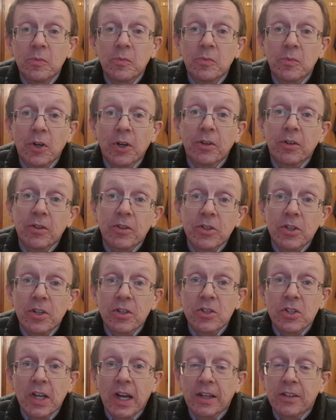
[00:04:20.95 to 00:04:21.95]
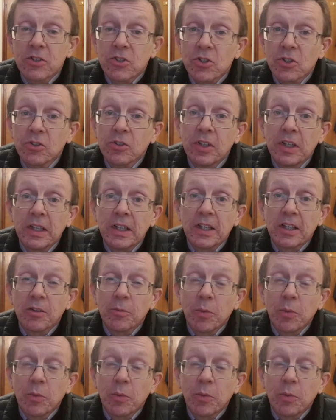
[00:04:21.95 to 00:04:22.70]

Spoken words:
Broker Church Council, on